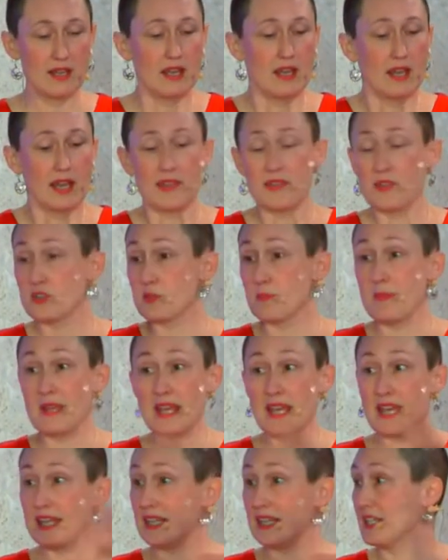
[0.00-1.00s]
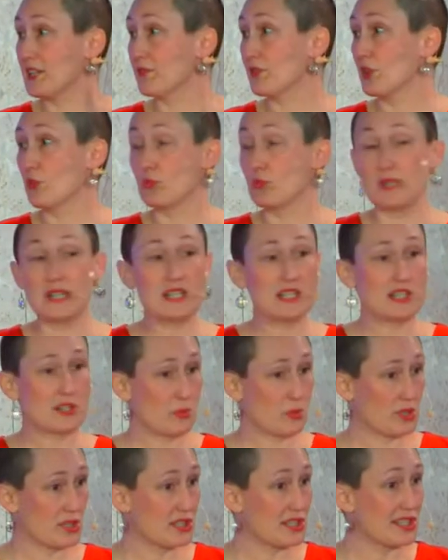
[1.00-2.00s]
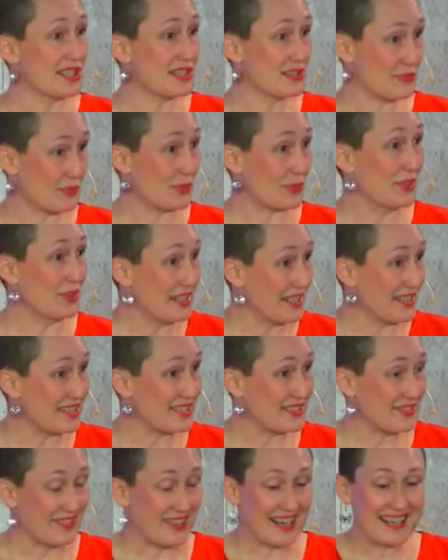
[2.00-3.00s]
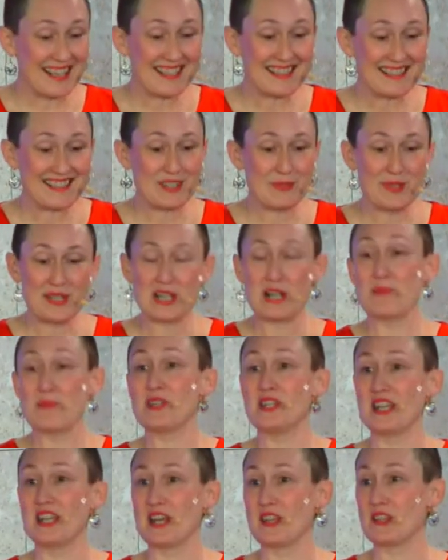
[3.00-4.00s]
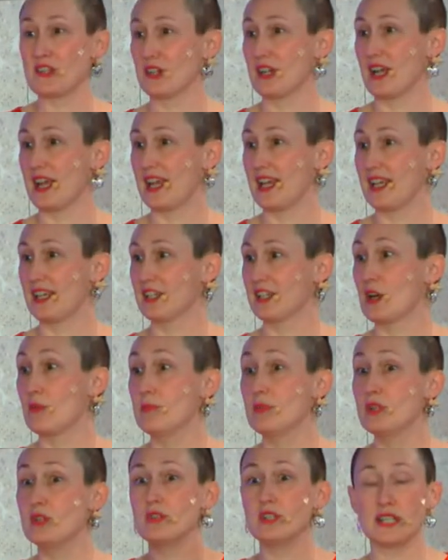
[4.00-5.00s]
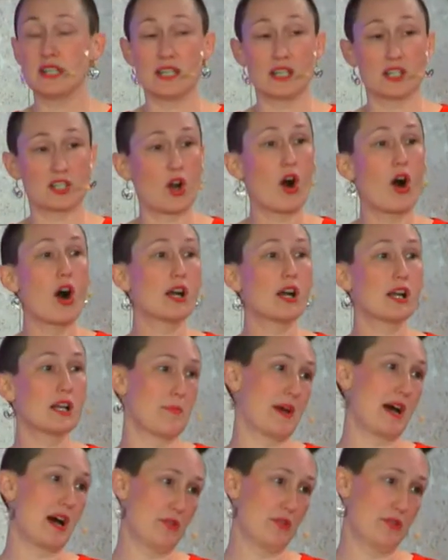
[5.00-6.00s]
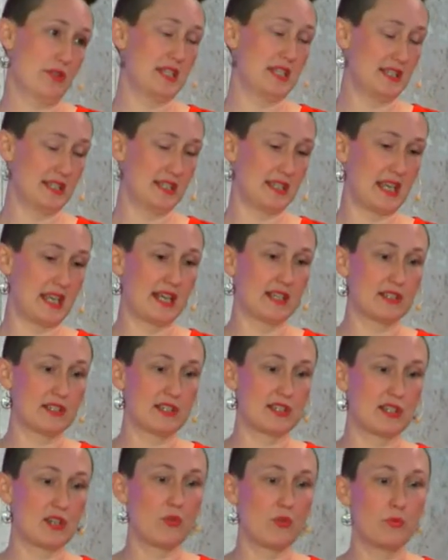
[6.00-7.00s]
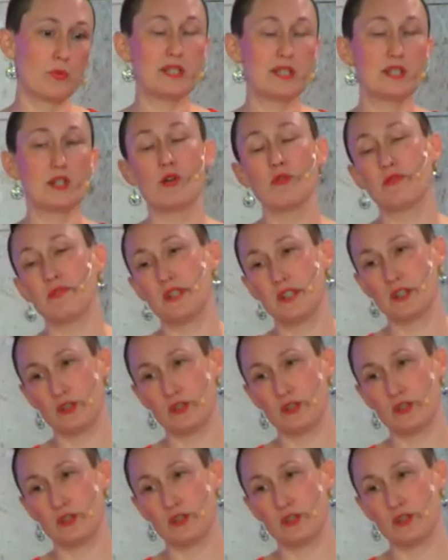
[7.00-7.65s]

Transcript: And there's many different resources for this, right? So we come together in community to talk about these things so we don't feel